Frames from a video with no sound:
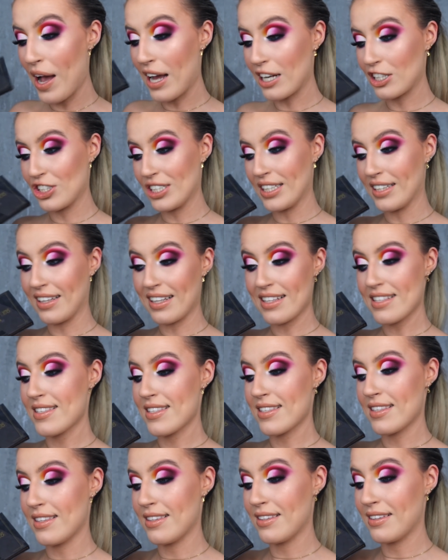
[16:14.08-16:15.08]
actually
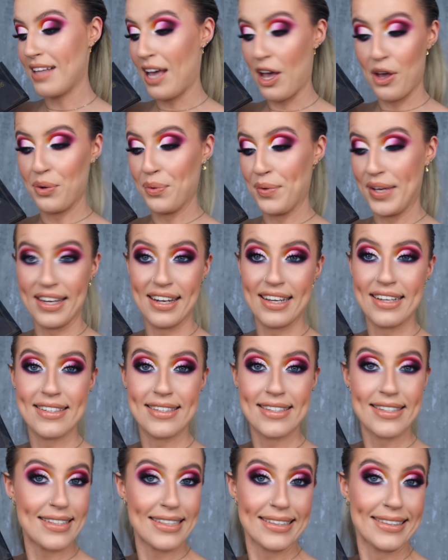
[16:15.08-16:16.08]
that's how it
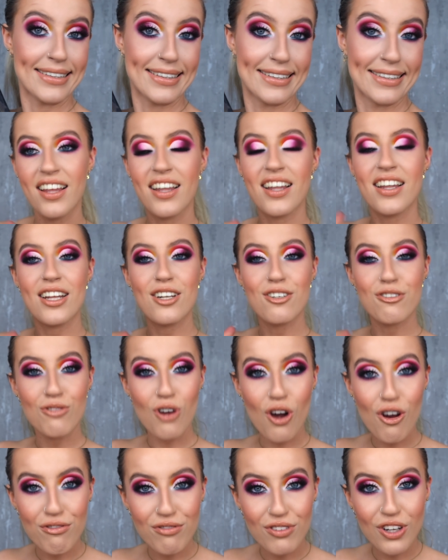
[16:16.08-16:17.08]
is. A little
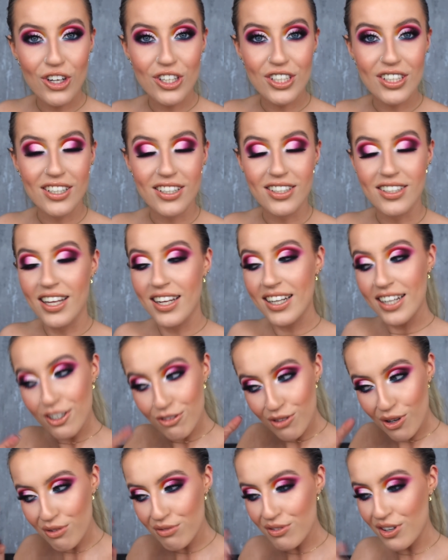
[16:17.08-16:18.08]
rough looking, a
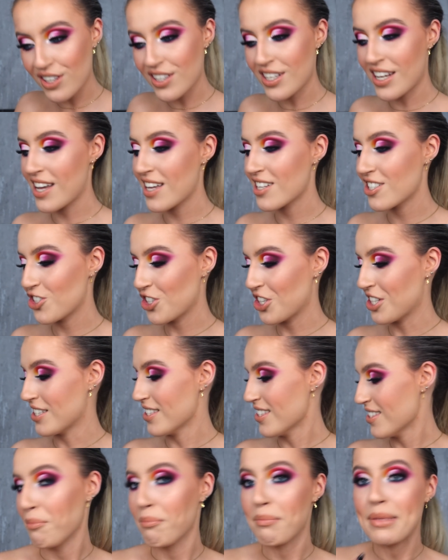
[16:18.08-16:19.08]
little rough around the
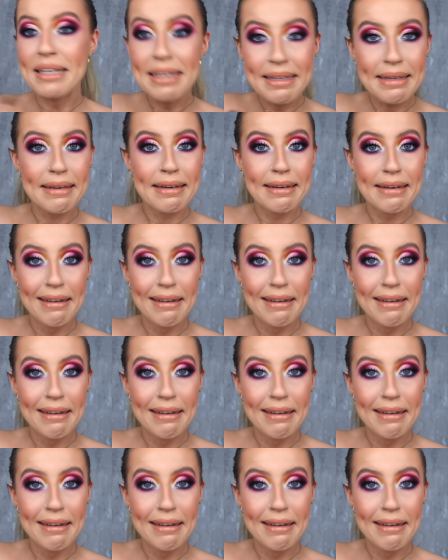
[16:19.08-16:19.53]
edges. Me.